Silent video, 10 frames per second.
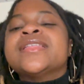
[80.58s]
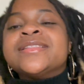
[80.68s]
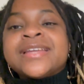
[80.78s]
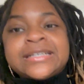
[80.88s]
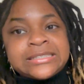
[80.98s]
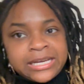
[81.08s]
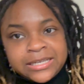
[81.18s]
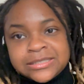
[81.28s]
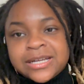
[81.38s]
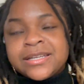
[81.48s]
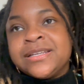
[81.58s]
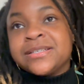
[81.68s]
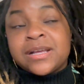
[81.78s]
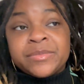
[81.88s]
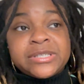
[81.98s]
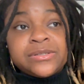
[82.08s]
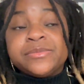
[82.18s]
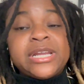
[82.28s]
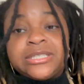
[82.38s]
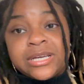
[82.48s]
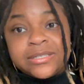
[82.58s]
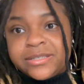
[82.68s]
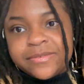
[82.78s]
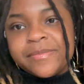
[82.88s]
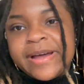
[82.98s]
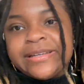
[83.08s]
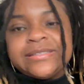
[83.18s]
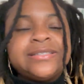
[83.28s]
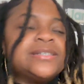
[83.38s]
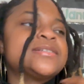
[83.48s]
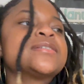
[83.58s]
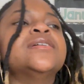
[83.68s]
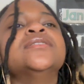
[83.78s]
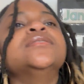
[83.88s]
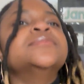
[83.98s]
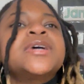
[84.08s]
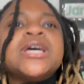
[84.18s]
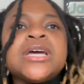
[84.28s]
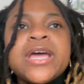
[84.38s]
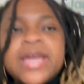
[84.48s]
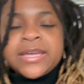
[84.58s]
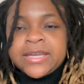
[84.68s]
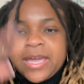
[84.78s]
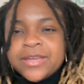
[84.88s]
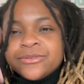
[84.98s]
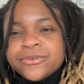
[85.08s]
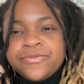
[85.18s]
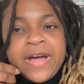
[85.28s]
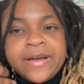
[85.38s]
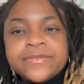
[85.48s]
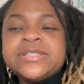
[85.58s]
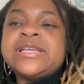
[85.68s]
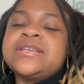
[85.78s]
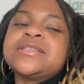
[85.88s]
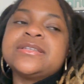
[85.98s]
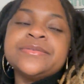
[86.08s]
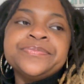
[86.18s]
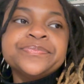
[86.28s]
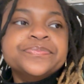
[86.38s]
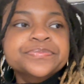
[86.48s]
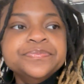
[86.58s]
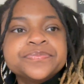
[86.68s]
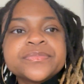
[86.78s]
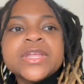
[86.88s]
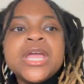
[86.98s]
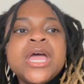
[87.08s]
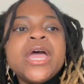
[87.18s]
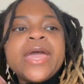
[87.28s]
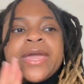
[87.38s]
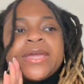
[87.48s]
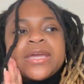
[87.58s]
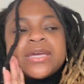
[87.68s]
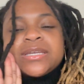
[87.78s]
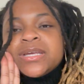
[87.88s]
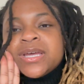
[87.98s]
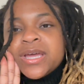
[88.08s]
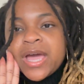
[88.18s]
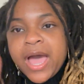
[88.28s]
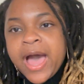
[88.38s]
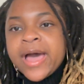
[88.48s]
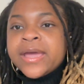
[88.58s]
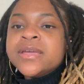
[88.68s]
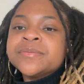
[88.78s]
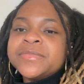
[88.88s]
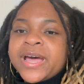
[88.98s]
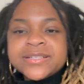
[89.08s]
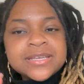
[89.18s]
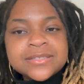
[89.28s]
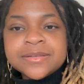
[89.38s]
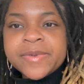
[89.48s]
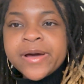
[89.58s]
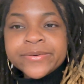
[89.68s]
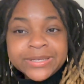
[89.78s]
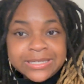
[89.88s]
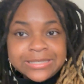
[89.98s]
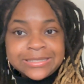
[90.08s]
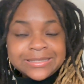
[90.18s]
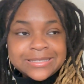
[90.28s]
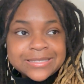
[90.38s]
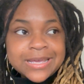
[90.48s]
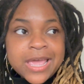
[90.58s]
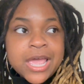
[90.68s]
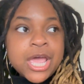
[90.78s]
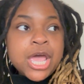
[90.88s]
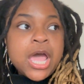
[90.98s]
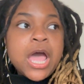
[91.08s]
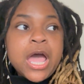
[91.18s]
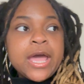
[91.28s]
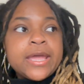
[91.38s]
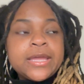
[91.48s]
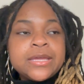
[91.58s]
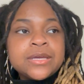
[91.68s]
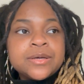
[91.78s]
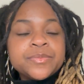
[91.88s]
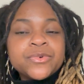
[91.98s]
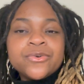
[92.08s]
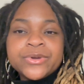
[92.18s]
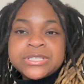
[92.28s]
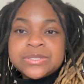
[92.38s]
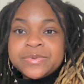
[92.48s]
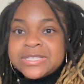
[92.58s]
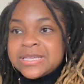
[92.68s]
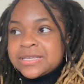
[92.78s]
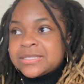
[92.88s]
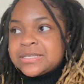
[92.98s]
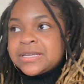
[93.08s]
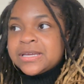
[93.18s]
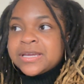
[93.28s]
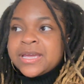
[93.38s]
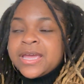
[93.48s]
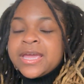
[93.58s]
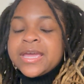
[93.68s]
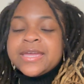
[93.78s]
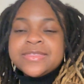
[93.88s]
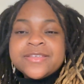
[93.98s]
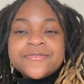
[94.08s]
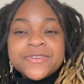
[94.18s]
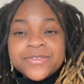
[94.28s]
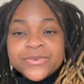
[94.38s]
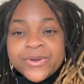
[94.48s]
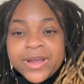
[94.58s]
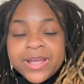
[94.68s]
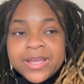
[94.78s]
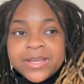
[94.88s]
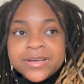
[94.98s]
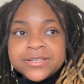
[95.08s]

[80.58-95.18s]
they changed all the desks. I'm assuming they changed everybody's desk. K through 5 are testing. And I am not testing my own kids. I am going to be testing in the 5th grade